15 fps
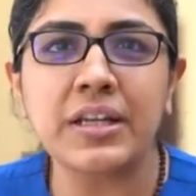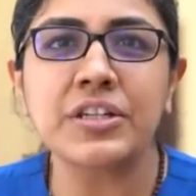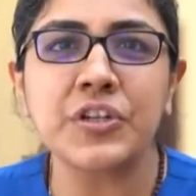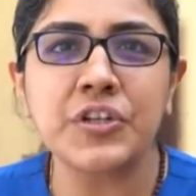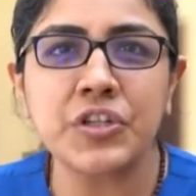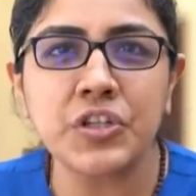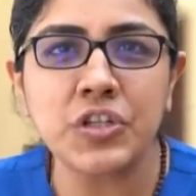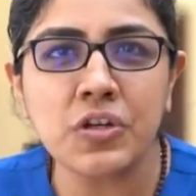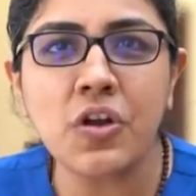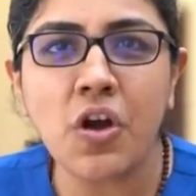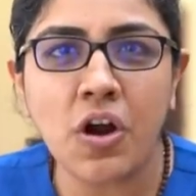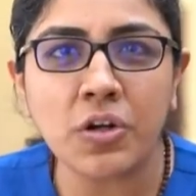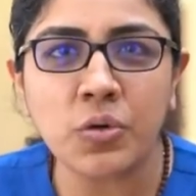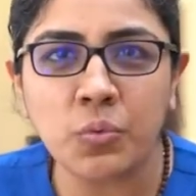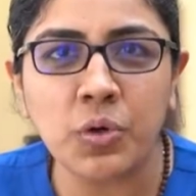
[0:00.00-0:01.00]
it is
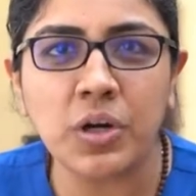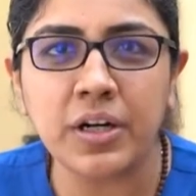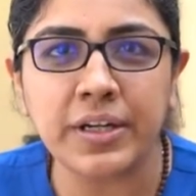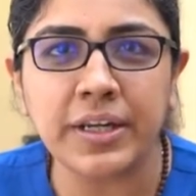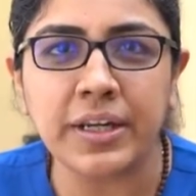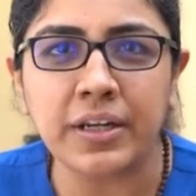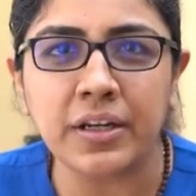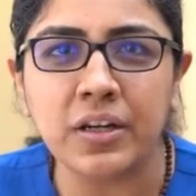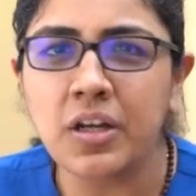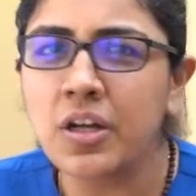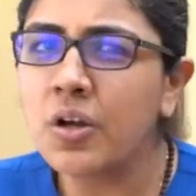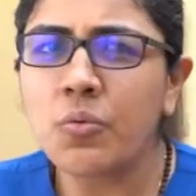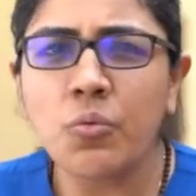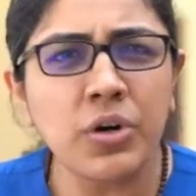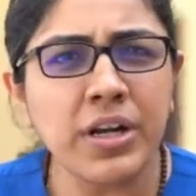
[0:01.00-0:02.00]
not working.
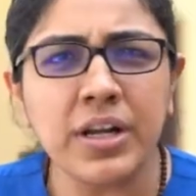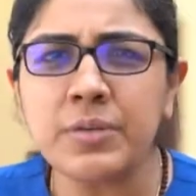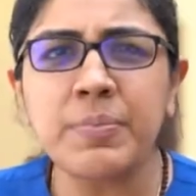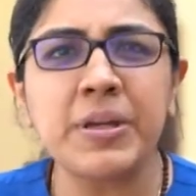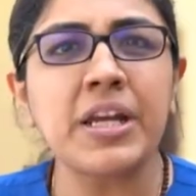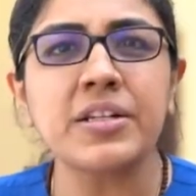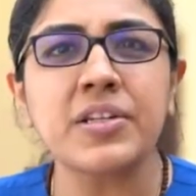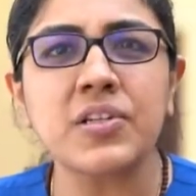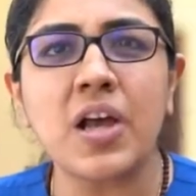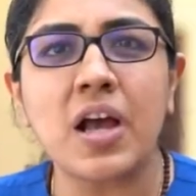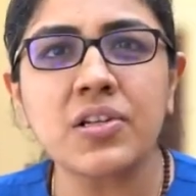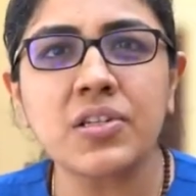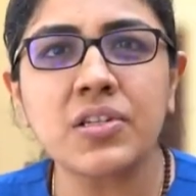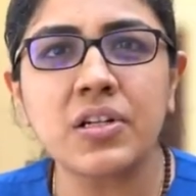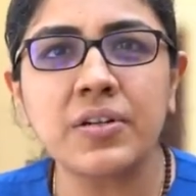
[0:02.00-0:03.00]
Wouldn't it be a
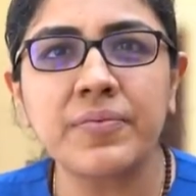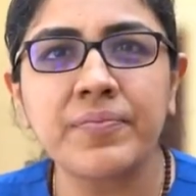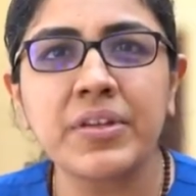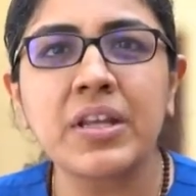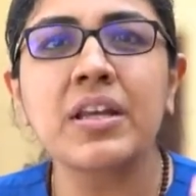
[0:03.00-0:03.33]
disaster?